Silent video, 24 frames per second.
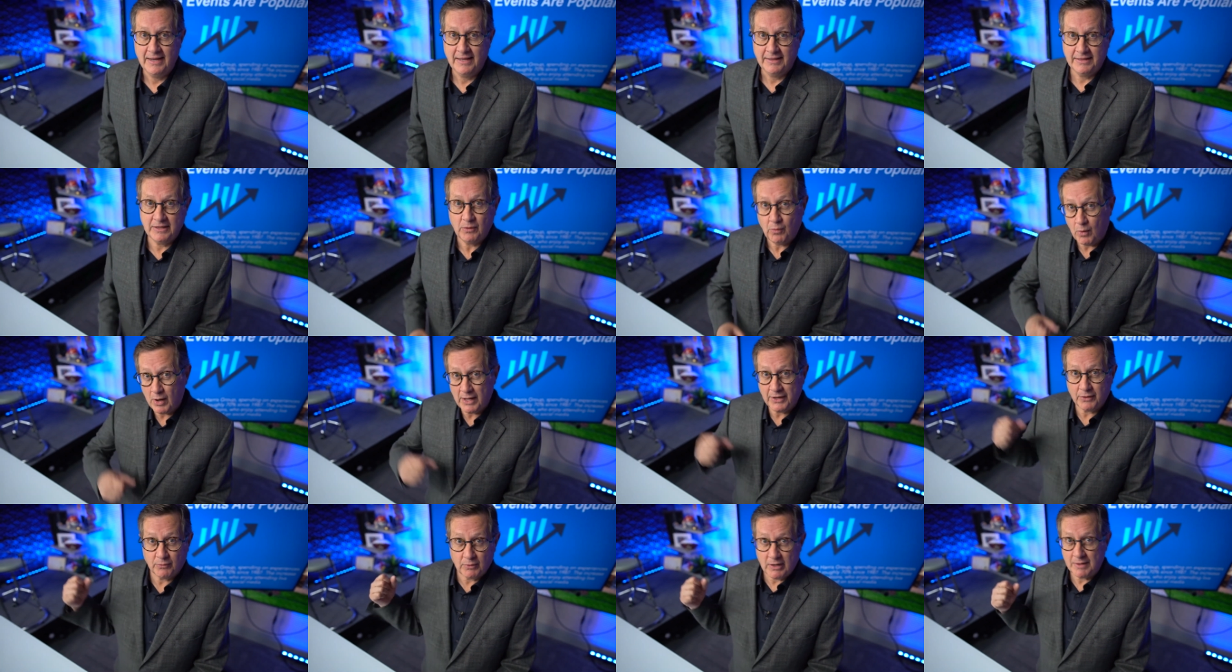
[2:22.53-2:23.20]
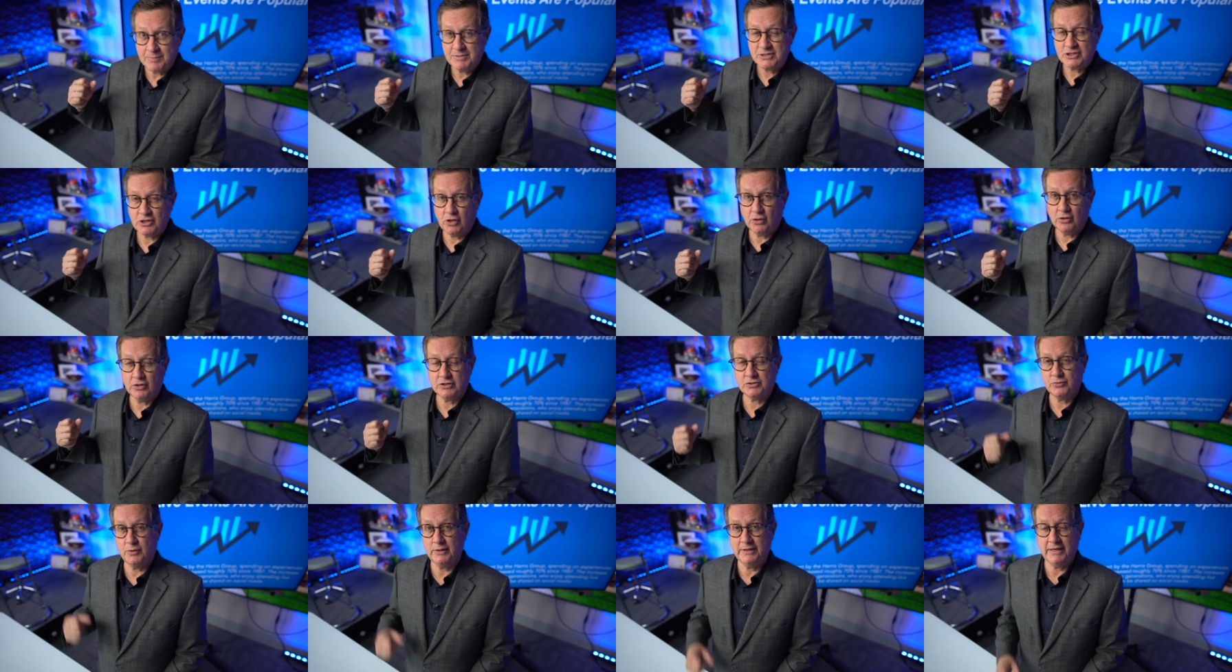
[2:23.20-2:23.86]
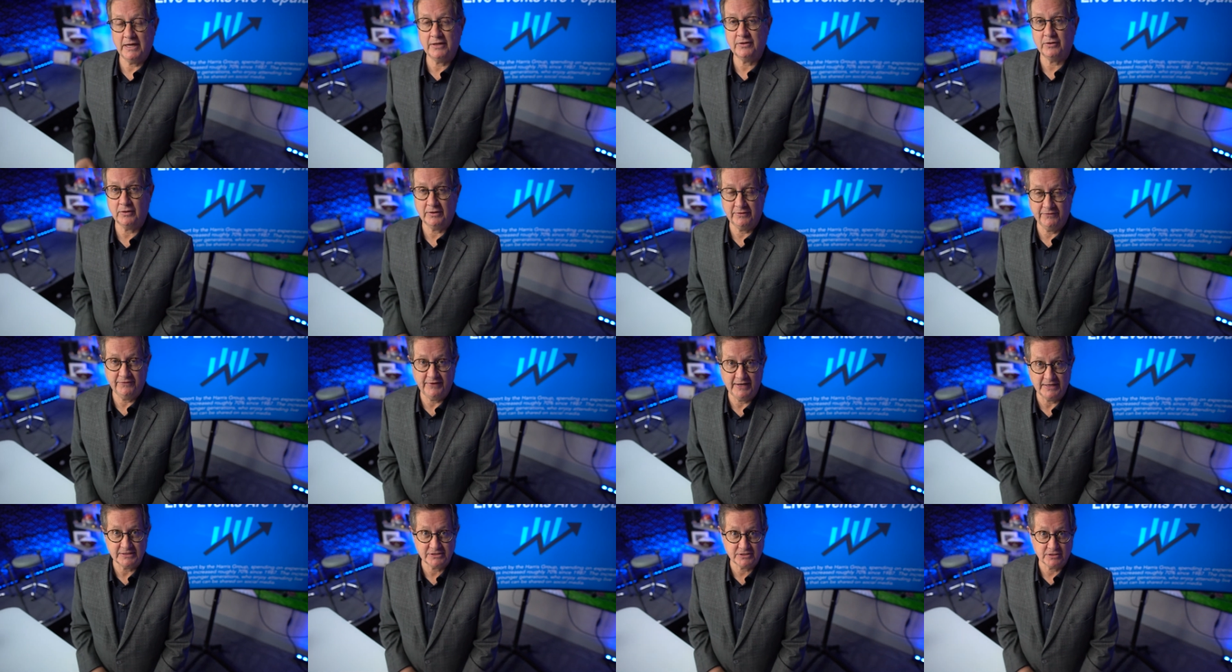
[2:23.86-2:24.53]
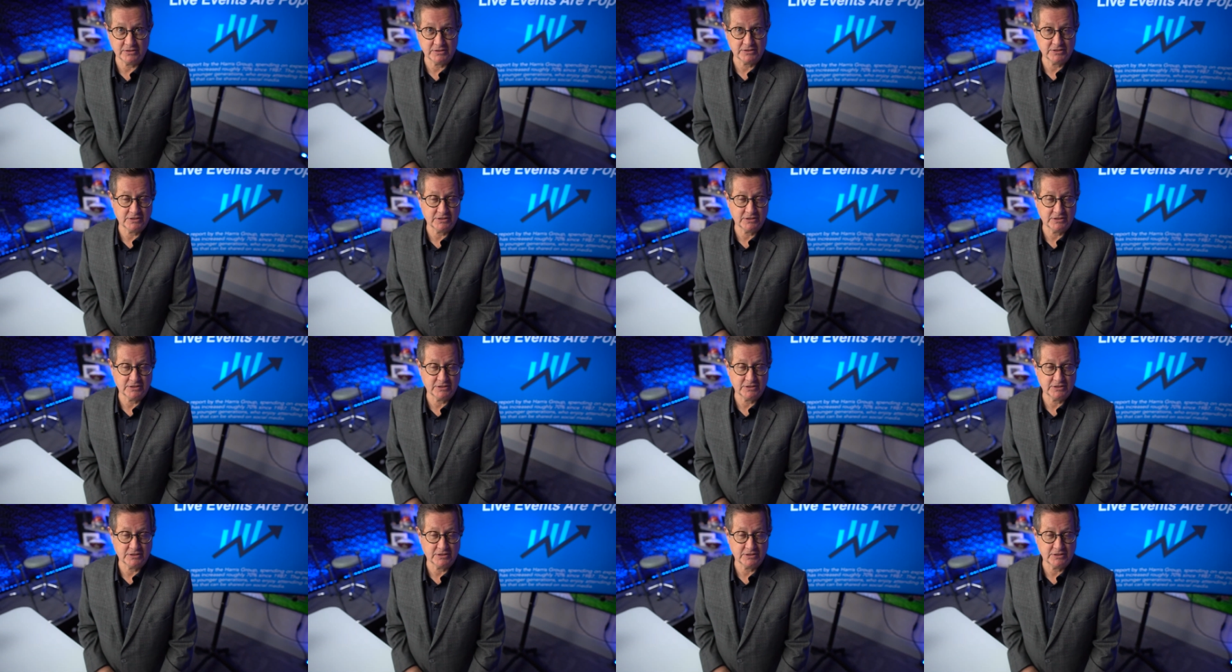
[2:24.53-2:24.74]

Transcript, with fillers: They want to rub shoulders with other investors.